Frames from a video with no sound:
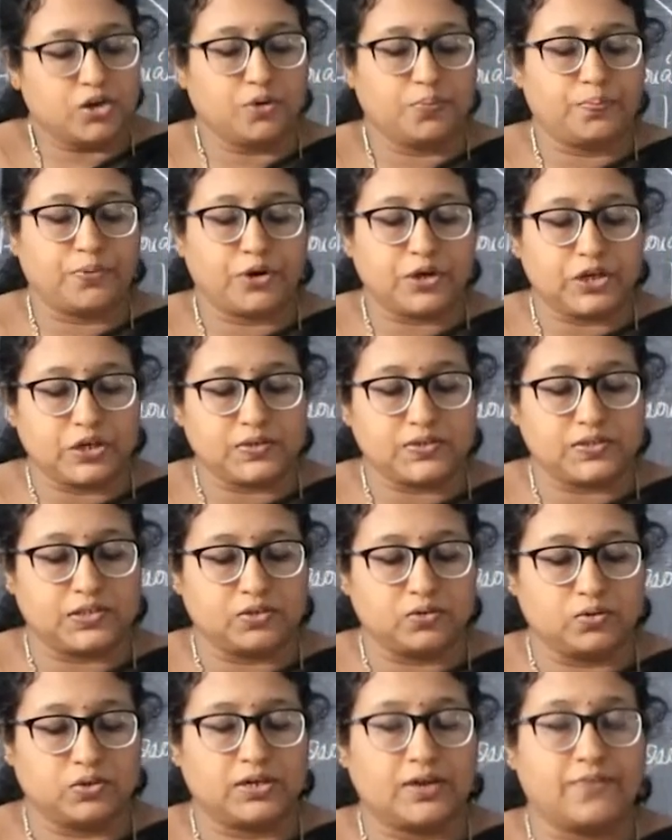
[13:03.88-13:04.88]
to produce
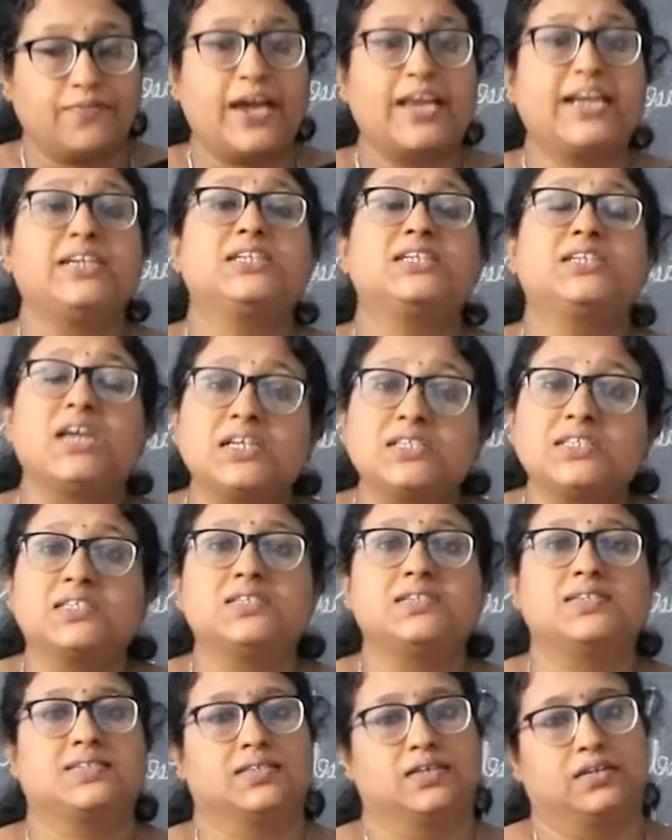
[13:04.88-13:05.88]
root where it
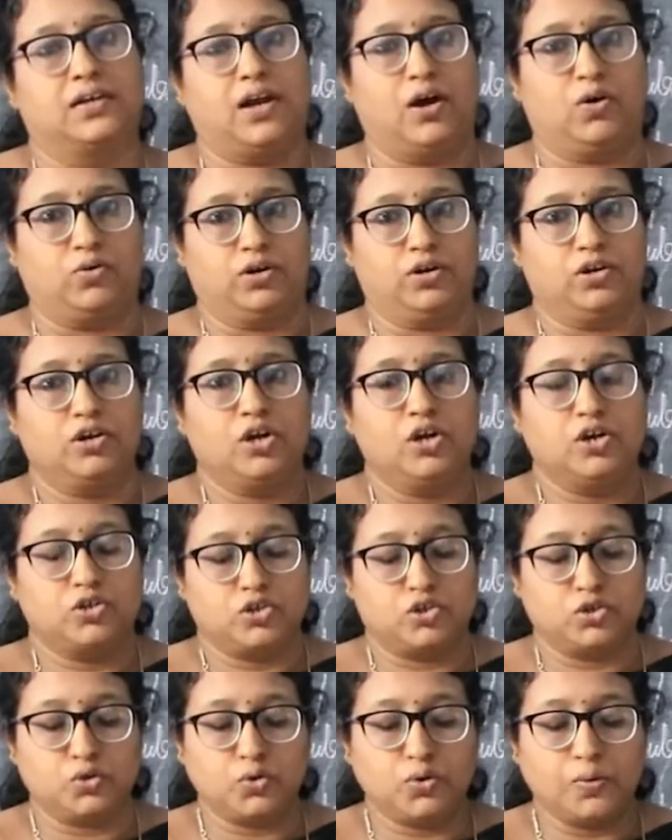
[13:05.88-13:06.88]
touches the ground
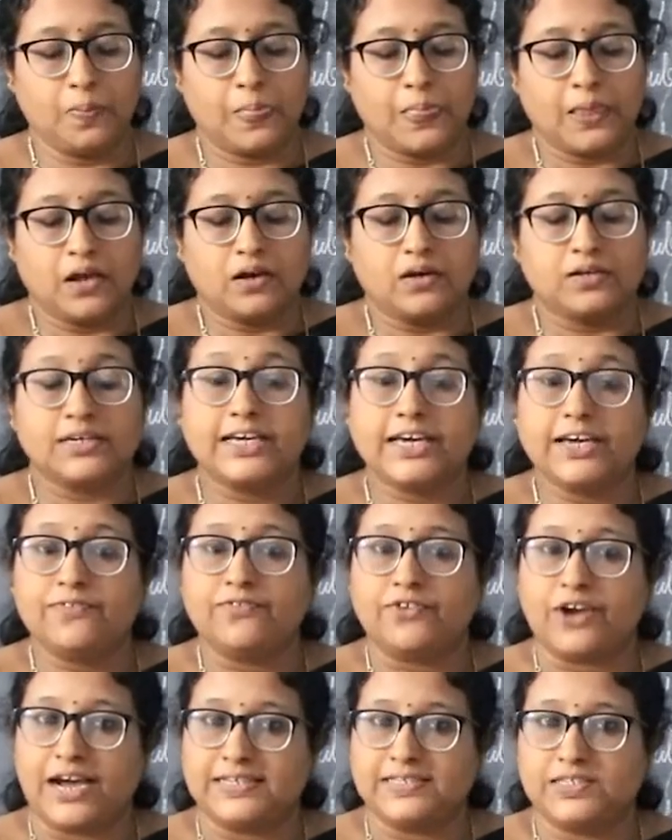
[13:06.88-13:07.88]
to
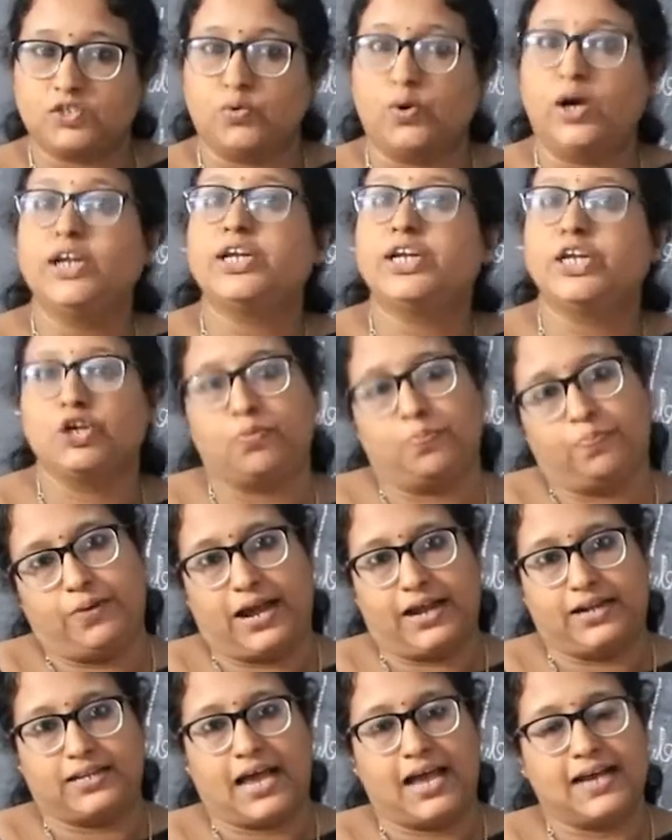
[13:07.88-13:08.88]
give rise to a new
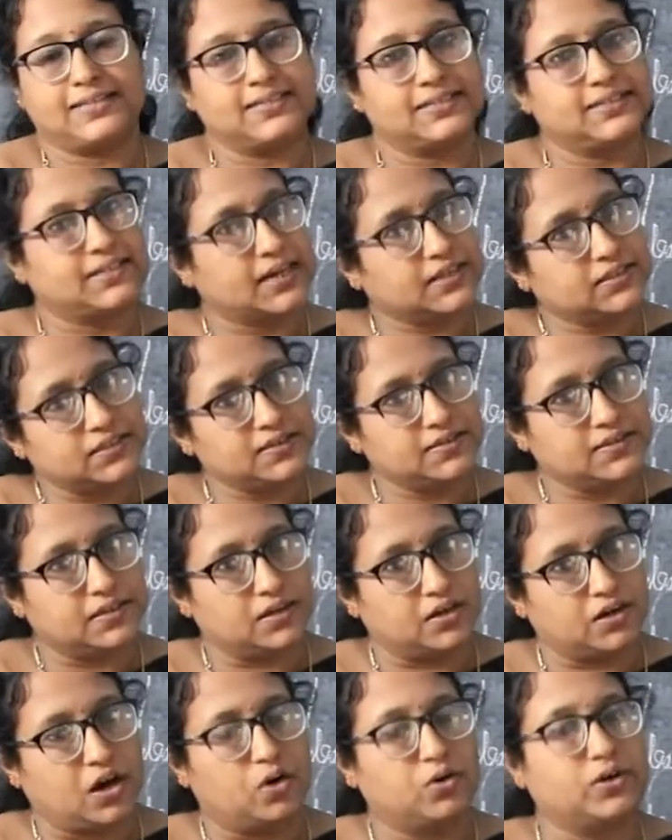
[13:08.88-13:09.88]
plant. As it touches the
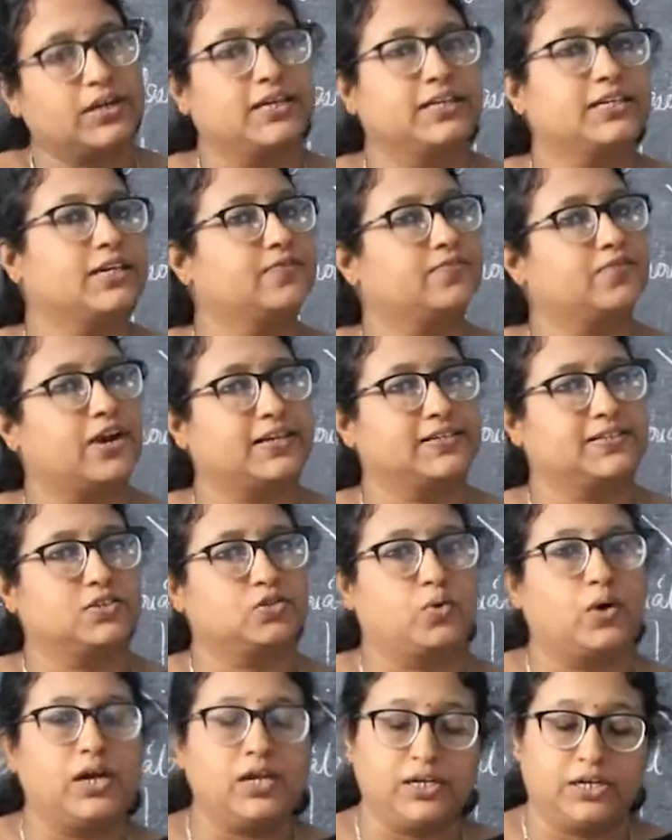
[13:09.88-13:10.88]
ground, it gives rise
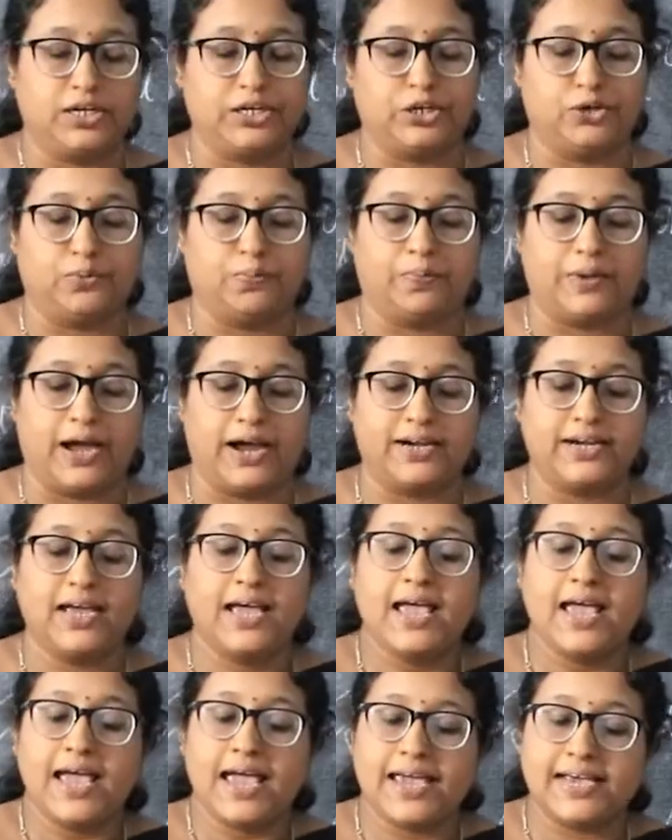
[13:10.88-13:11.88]
to a new plant.
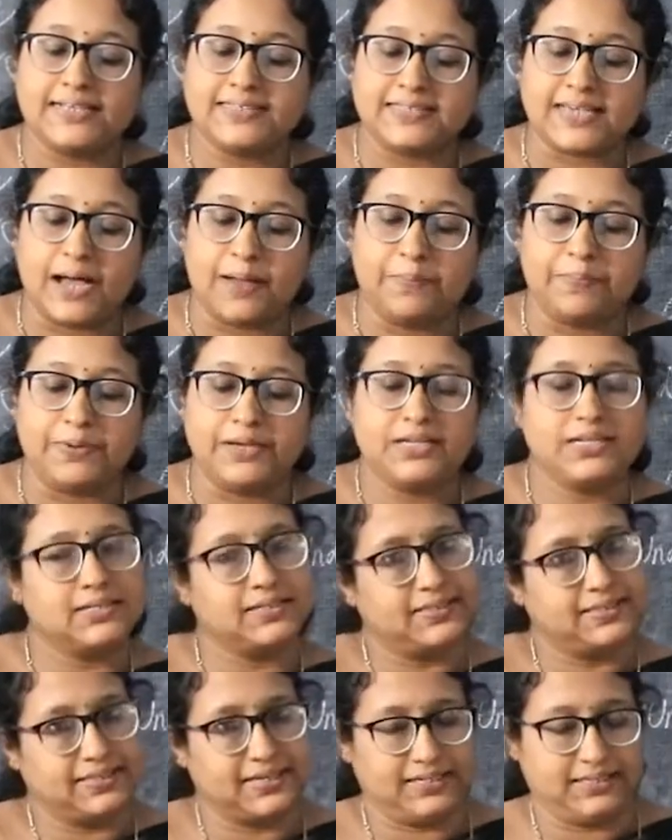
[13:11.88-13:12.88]
Example,
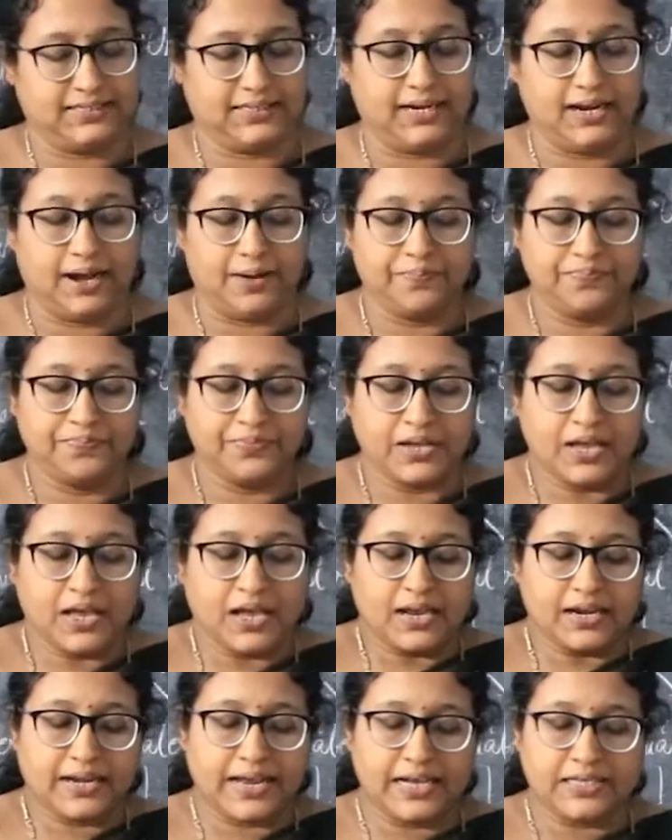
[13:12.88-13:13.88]
centella.
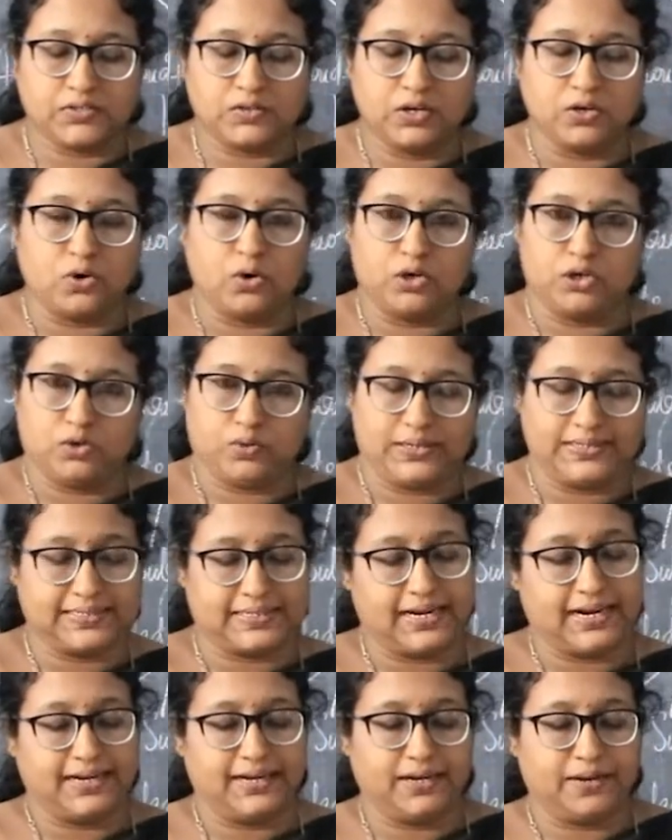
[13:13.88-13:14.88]
Next we will go to a
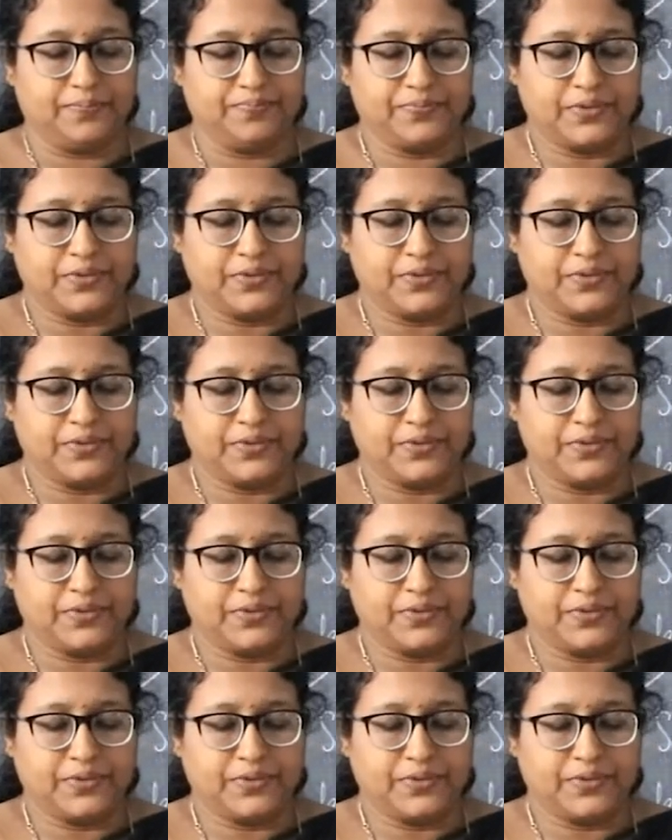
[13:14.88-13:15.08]
slender,